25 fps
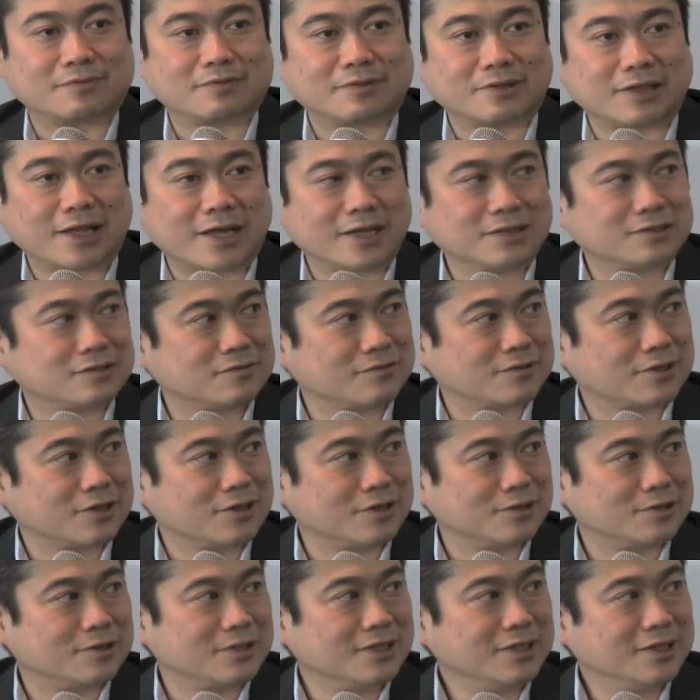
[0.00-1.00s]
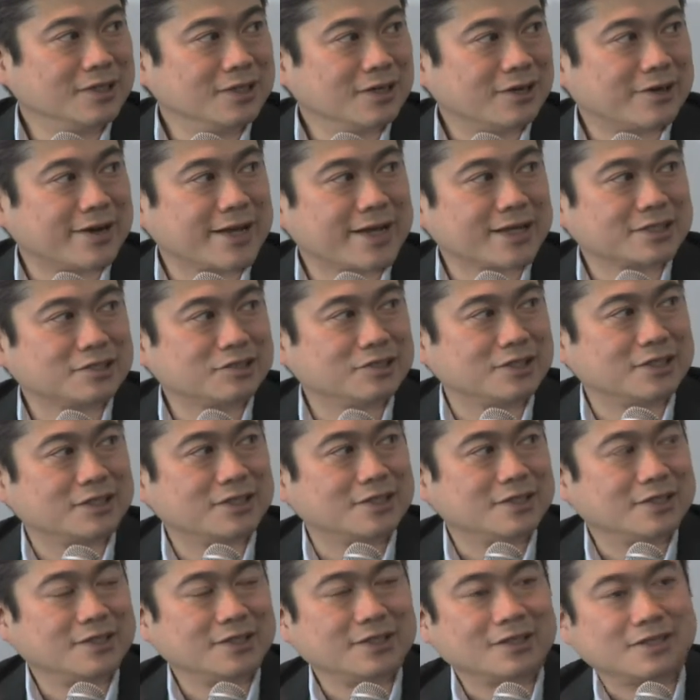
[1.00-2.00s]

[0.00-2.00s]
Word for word: lines of code, are actually